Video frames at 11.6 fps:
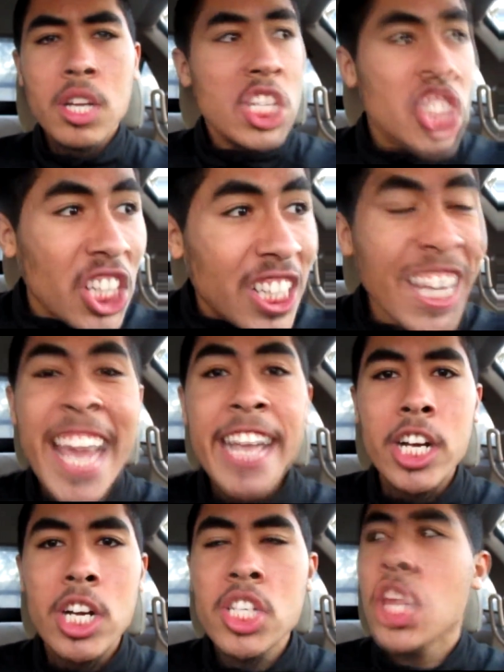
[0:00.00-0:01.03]
to the
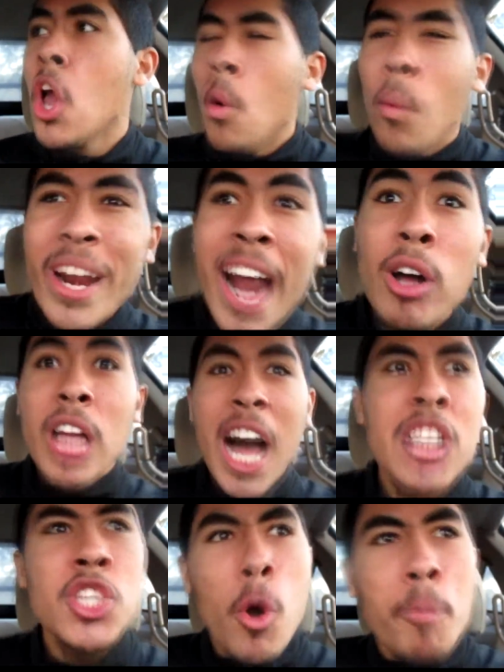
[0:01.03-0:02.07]
Lakers without
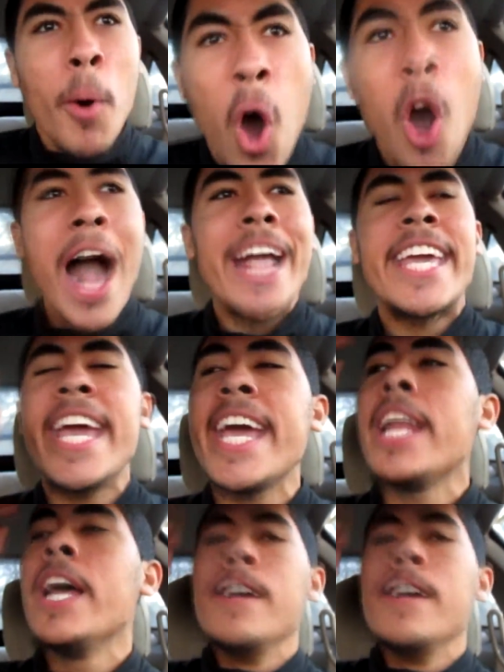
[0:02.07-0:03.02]
Lonzo Ball. I can't.